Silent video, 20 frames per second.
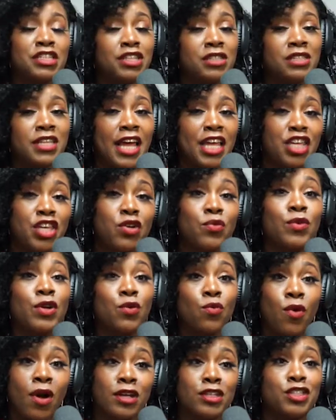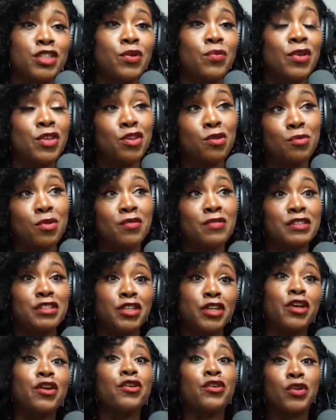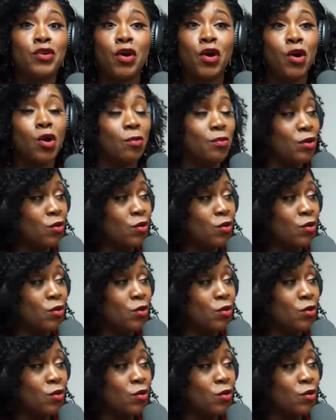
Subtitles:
just like you wouldn't want to when you move into your new home.